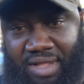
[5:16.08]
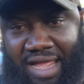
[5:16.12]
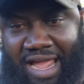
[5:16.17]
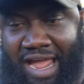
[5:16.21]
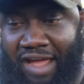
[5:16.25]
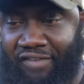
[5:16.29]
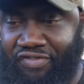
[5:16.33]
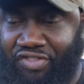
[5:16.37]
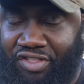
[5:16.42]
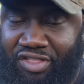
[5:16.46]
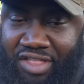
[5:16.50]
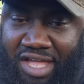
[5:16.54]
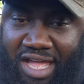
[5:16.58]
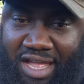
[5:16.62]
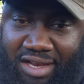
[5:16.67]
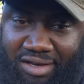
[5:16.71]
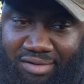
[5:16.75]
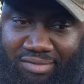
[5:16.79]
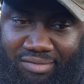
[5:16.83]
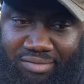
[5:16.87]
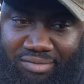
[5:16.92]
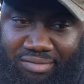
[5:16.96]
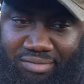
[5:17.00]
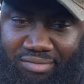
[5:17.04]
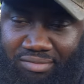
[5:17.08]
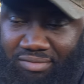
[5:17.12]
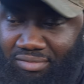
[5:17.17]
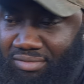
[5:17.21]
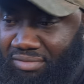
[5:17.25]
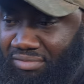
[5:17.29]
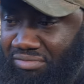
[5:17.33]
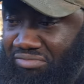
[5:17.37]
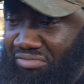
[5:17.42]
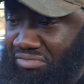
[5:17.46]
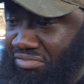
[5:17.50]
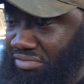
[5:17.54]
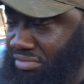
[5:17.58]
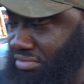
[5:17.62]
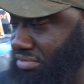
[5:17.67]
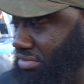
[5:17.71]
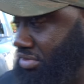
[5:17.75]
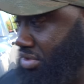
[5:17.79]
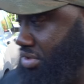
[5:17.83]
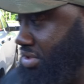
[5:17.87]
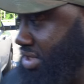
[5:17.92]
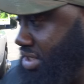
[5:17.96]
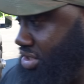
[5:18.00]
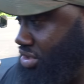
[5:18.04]
After that,
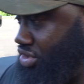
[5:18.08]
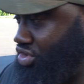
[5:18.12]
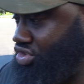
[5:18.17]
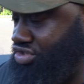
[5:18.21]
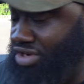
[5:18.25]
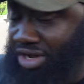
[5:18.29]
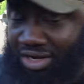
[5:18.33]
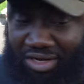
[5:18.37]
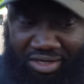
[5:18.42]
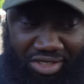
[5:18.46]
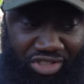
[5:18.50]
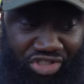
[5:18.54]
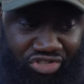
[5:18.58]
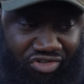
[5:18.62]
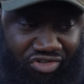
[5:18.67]
you need your truck and a